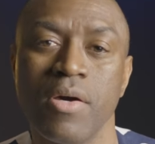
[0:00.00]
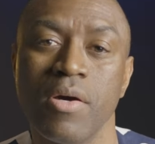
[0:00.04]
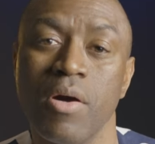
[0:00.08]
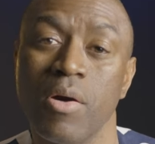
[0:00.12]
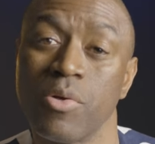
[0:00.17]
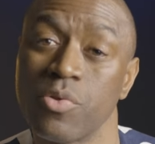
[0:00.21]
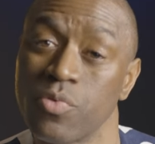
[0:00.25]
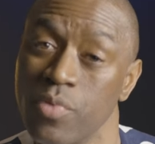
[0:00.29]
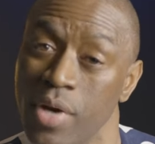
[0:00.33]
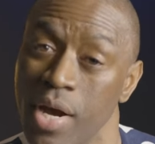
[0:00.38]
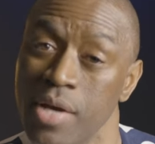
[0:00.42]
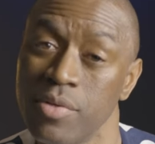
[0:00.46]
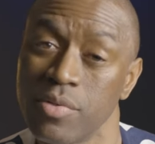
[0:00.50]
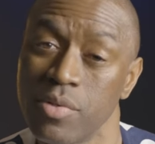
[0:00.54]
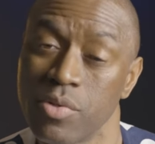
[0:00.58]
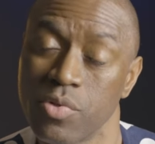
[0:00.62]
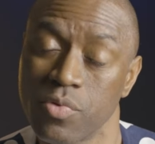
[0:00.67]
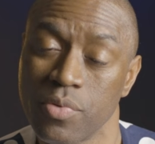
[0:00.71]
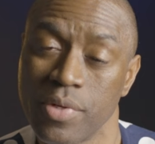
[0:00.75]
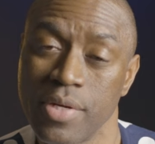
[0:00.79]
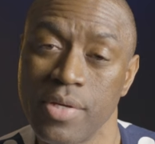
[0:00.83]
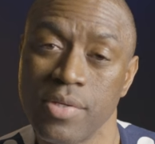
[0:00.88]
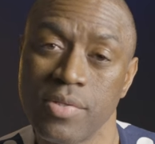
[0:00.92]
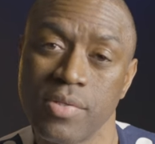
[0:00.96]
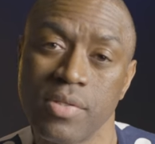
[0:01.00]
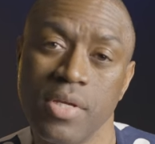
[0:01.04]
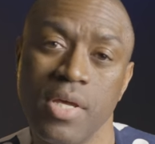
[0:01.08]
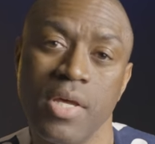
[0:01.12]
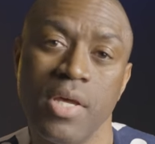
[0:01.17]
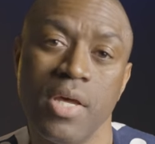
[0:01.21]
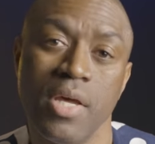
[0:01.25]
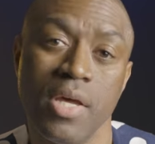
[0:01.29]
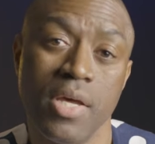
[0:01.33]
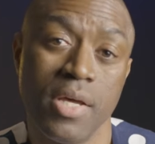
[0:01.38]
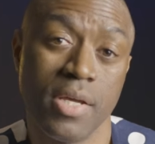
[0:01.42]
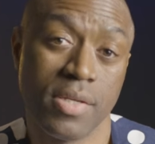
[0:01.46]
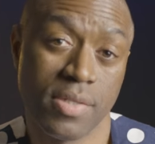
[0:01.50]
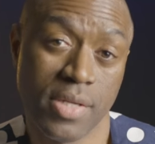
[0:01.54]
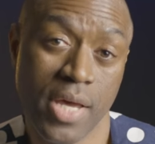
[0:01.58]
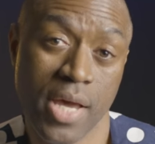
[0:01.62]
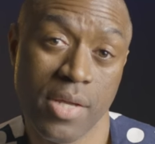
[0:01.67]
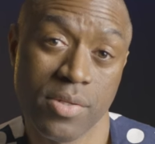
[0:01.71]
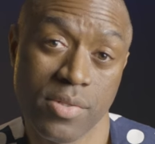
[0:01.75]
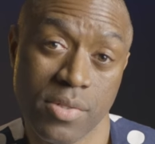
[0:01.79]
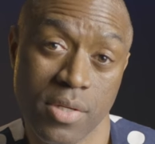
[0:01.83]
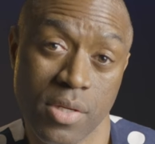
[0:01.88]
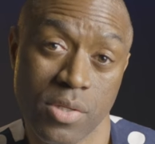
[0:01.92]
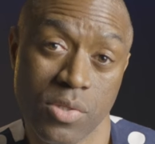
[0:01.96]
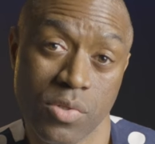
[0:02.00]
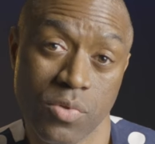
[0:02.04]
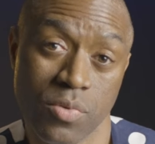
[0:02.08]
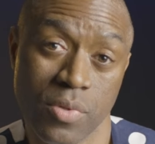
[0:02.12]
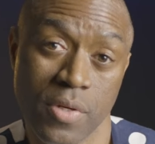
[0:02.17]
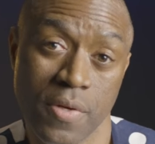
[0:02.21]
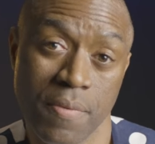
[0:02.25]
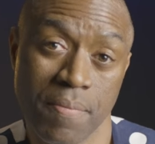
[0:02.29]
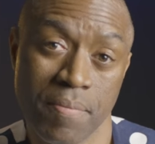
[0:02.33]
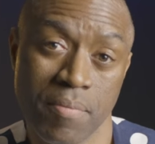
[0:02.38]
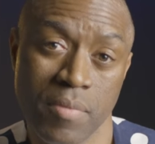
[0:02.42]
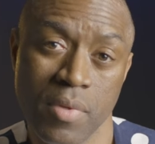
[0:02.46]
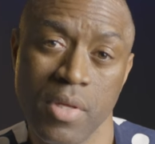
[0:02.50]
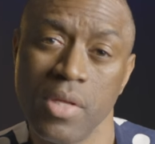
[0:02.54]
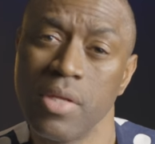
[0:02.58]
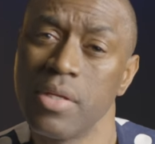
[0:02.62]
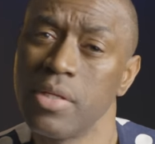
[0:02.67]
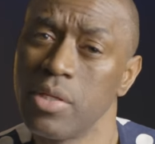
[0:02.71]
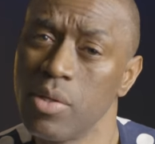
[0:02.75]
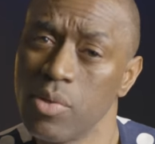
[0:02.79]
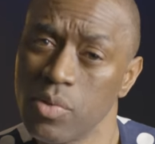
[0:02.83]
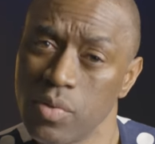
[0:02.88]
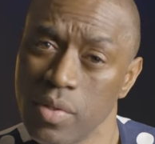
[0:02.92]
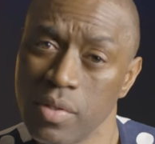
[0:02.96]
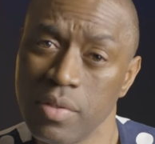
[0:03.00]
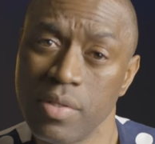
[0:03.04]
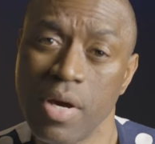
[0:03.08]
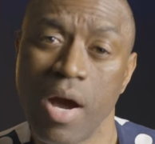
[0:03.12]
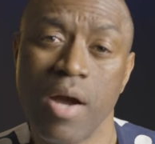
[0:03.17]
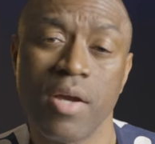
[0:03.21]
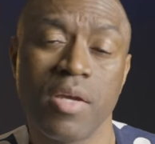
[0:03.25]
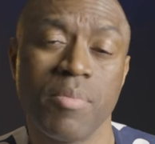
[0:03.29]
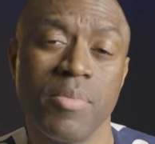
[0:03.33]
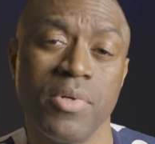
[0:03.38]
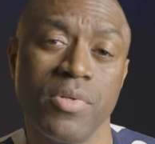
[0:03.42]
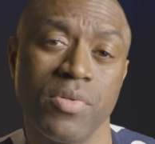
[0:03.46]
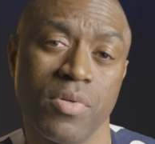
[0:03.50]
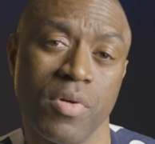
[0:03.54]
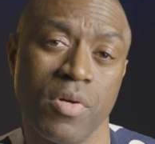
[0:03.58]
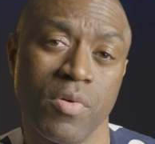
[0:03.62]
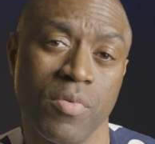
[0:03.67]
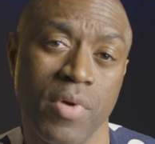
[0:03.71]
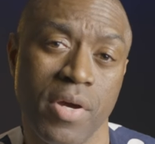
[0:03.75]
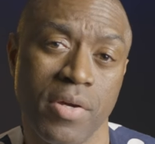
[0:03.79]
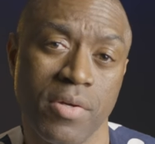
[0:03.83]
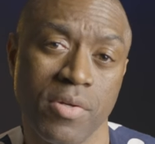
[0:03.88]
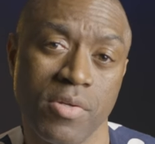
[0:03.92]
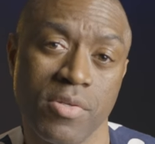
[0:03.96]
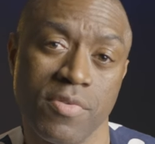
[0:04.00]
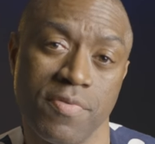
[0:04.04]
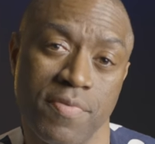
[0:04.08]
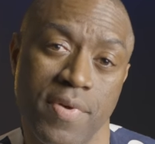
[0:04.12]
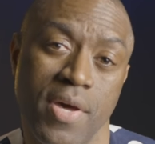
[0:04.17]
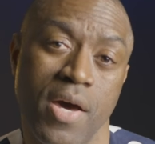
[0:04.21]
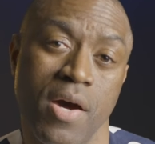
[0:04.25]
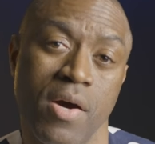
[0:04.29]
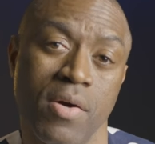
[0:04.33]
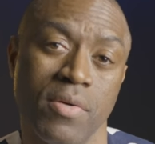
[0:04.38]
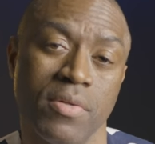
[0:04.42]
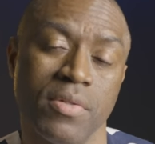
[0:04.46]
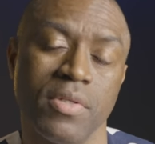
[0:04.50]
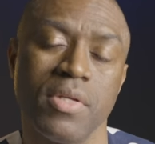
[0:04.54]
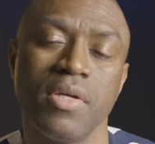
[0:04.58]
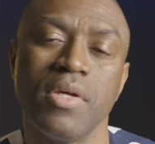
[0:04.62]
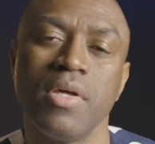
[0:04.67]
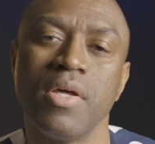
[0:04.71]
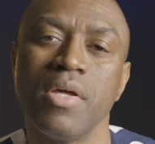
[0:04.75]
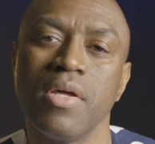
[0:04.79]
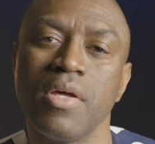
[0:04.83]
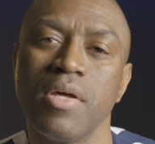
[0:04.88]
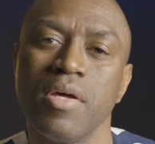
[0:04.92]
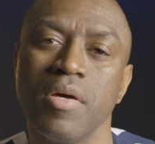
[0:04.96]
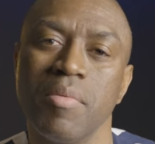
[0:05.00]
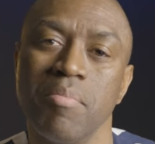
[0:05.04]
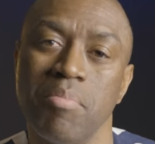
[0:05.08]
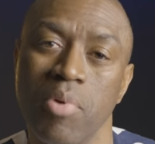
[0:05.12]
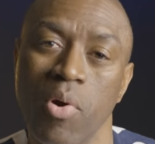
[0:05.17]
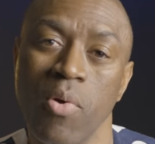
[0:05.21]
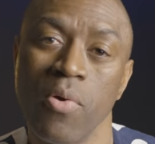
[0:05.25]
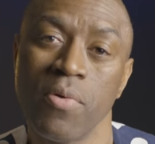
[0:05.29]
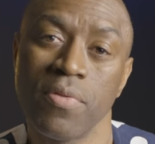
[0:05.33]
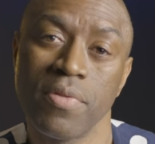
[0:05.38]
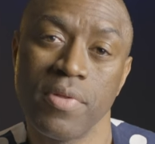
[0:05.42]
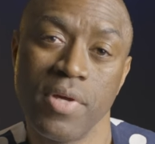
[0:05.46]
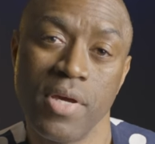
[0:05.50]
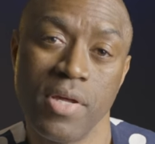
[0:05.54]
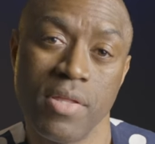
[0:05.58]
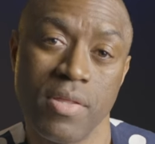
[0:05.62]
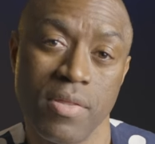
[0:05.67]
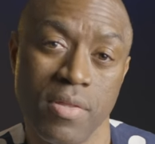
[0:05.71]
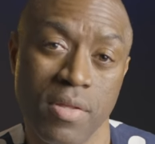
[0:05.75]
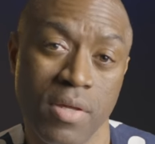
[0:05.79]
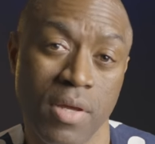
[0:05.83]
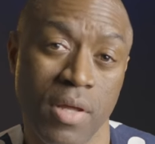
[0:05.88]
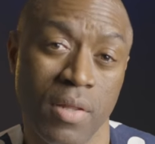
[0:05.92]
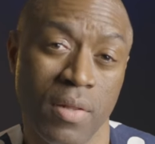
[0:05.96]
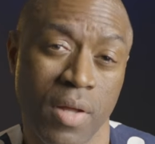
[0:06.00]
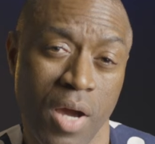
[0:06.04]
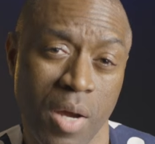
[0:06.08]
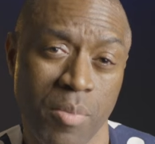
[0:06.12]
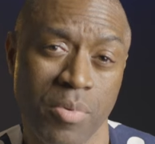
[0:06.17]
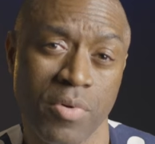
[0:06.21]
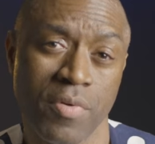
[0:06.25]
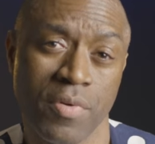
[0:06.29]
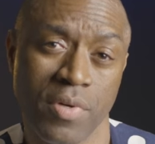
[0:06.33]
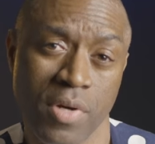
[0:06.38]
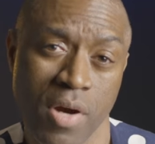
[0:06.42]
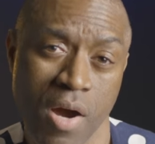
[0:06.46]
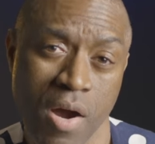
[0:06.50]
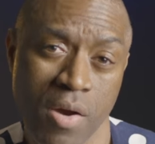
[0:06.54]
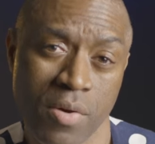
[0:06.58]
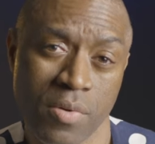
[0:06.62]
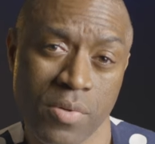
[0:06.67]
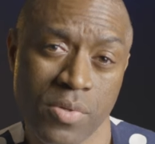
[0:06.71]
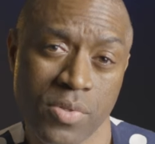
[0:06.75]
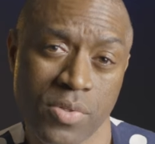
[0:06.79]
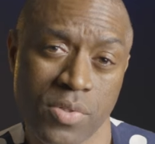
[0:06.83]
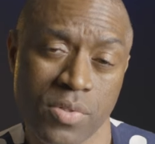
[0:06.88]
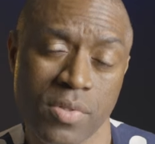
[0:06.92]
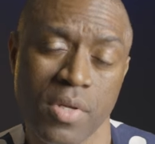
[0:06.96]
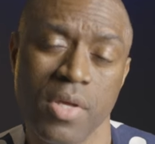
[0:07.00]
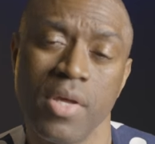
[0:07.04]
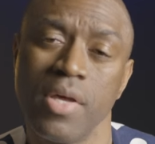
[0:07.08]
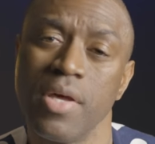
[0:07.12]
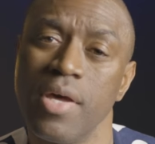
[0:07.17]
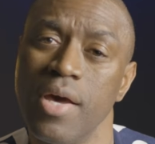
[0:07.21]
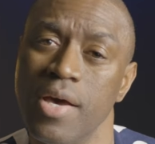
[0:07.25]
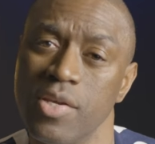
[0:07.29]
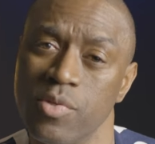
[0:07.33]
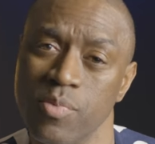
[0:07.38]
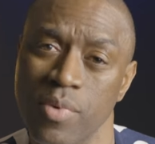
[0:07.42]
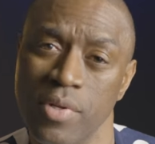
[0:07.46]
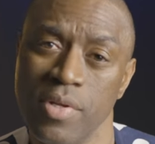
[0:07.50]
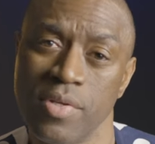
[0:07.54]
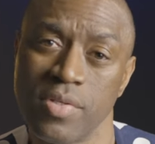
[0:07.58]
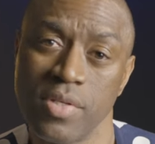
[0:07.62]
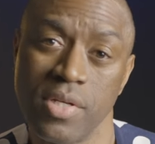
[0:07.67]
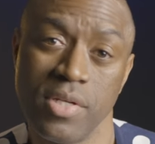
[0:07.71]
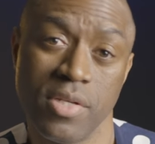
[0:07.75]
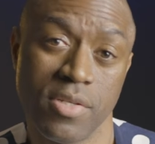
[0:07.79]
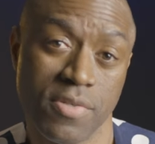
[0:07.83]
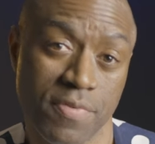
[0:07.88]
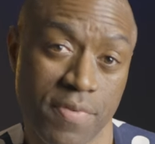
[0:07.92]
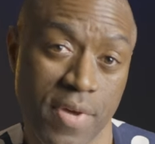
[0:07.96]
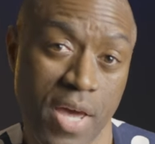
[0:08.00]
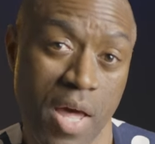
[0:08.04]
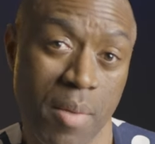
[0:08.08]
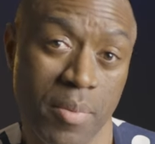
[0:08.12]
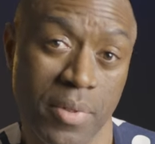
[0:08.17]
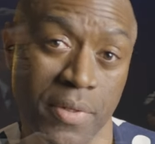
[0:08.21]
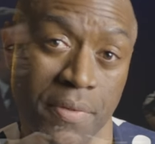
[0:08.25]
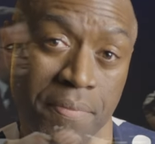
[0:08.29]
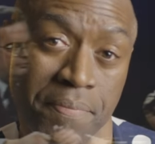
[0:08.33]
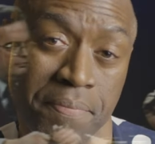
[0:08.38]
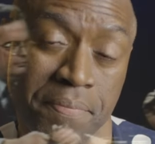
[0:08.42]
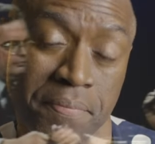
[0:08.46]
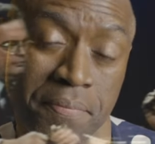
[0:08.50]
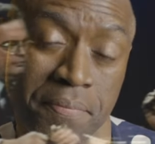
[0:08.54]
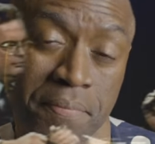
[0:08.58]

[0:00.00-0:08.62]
or tries to trace, his ancestry using documentary records found both in the Library of Congress as well as in his family.